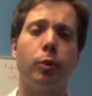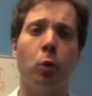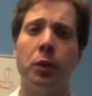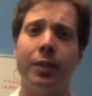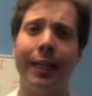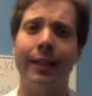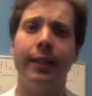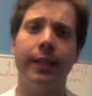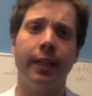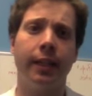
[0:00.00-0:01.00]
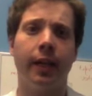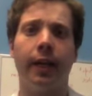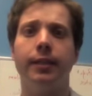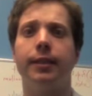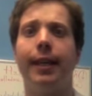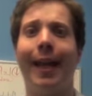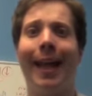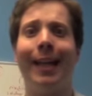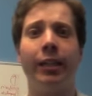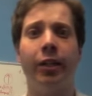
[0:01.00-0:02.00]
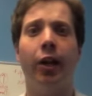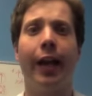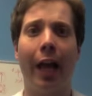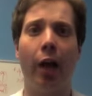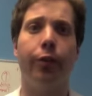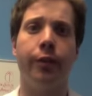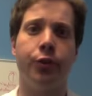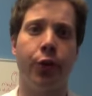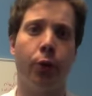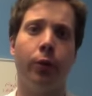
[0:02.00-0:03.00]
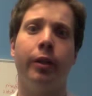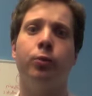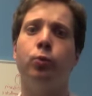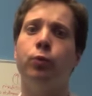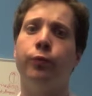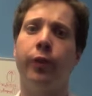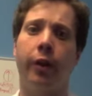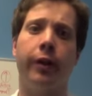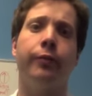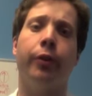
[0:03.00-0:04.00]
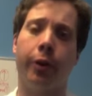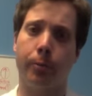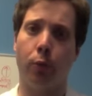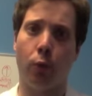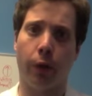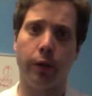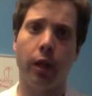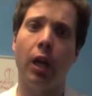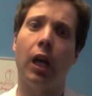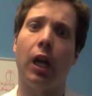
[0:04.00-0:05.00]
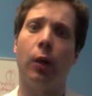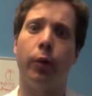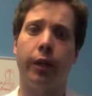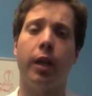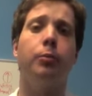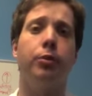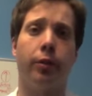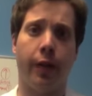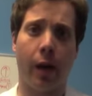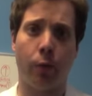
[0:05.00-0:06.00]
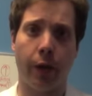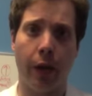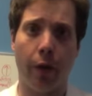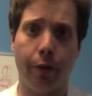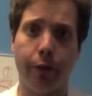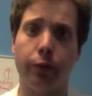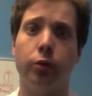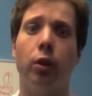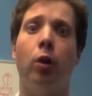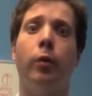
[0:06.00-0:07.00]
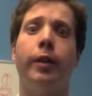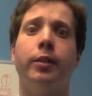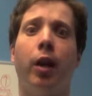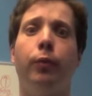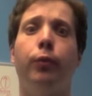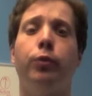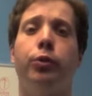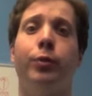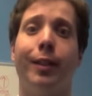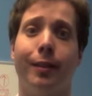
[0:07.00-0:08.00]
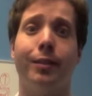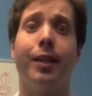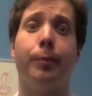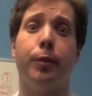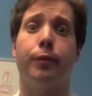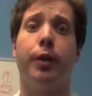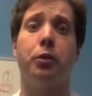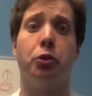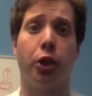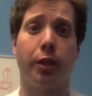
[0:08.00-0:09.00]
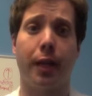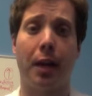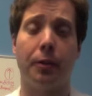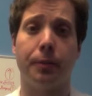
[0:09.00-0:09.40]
once again, leaky gut and gut health in general is very, very important when it comes to thyroid health. So it's helpful to get these types of things checked out.